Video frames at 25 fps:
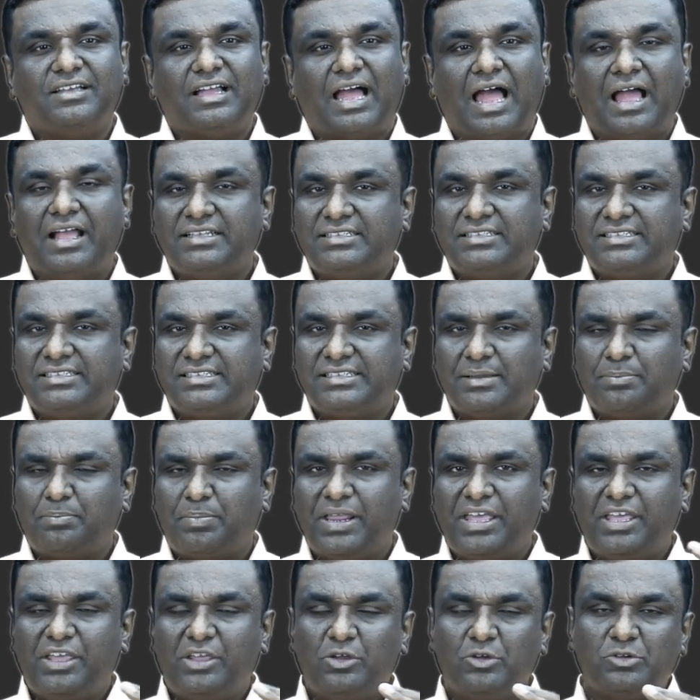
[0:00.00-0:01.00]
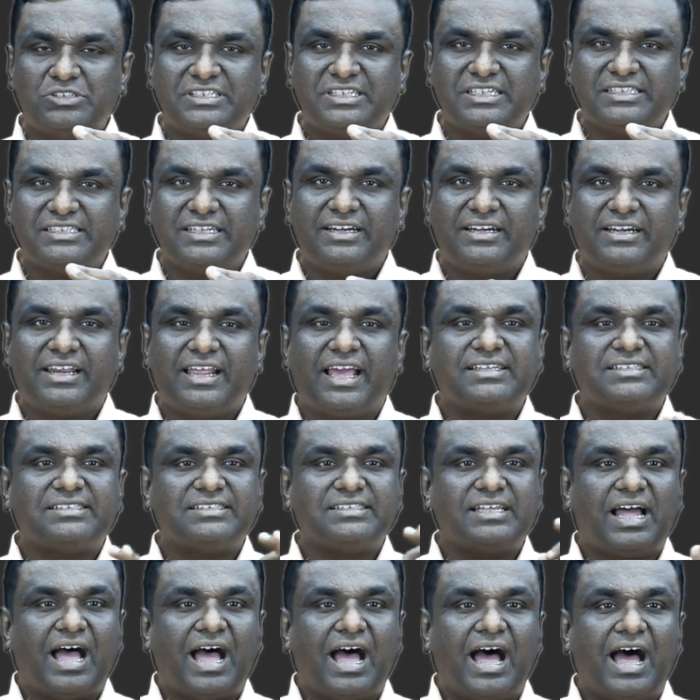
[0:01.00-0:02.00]
I'll simply use the syntax
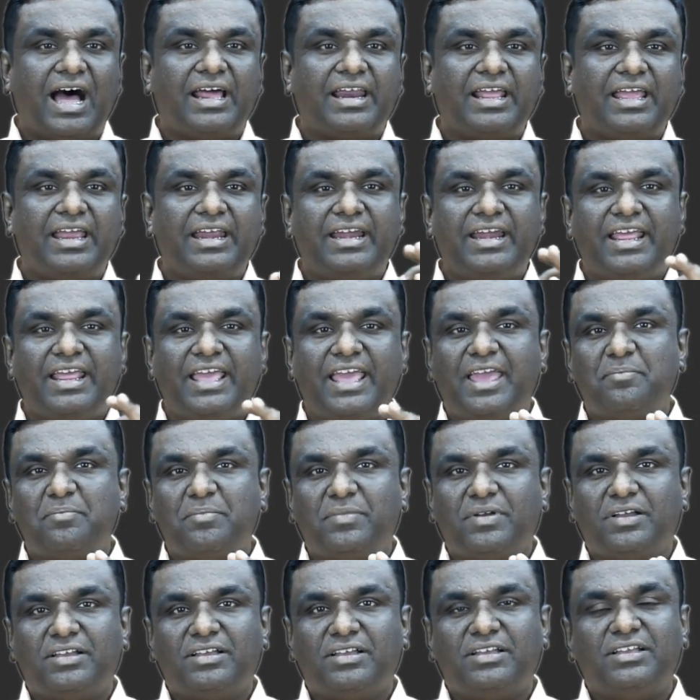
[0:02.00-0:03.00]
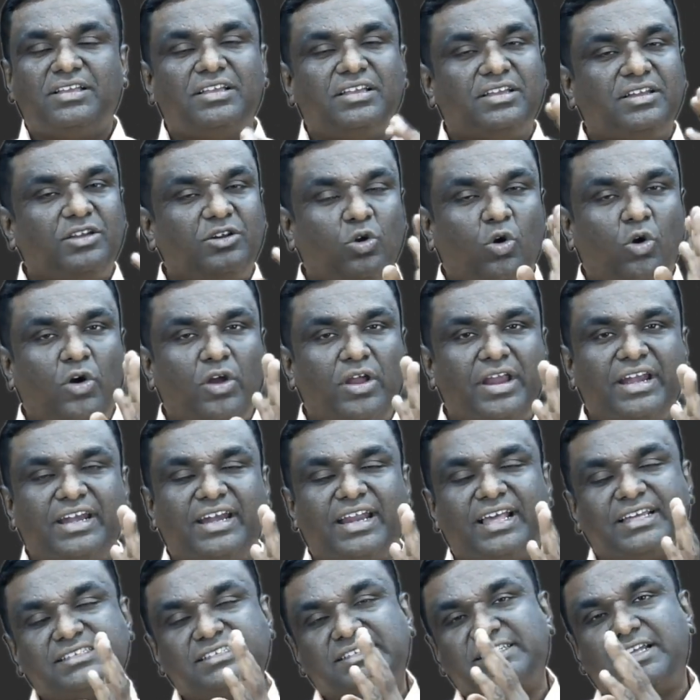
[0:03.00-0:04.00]
array name row
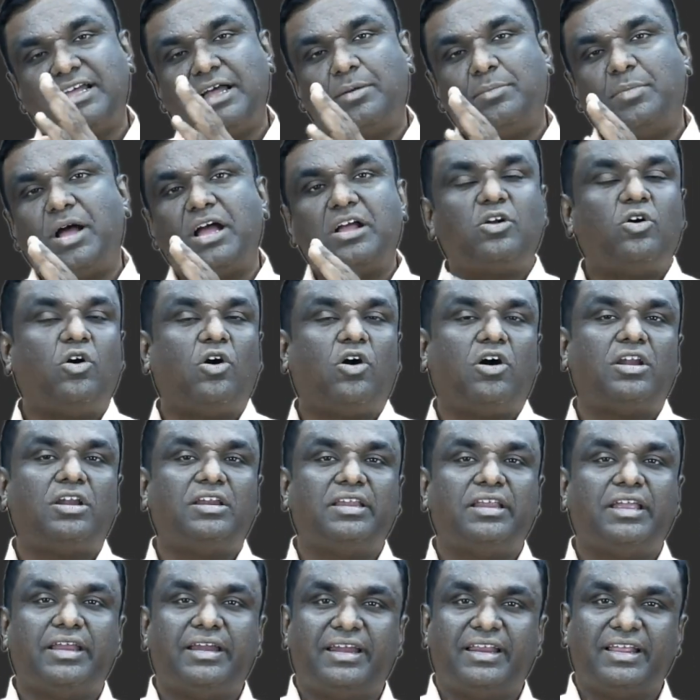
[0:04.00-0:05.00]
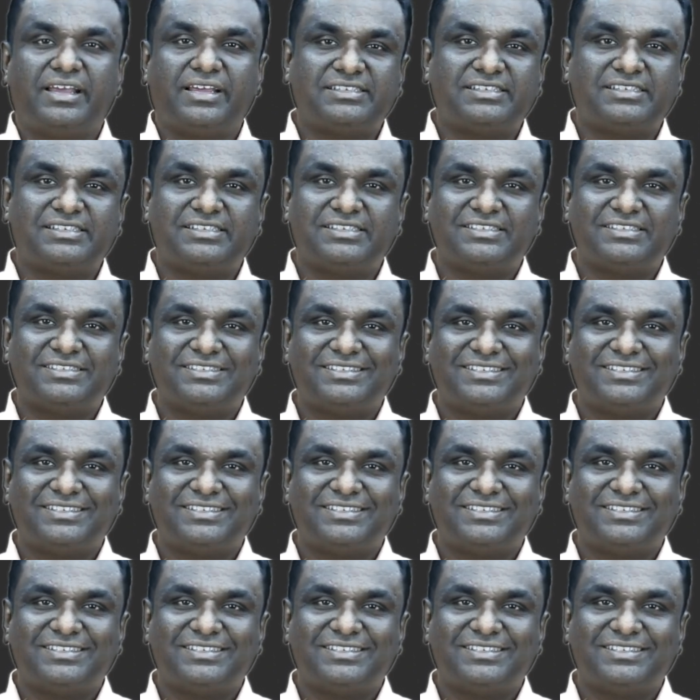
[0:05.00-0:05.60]
index, call index.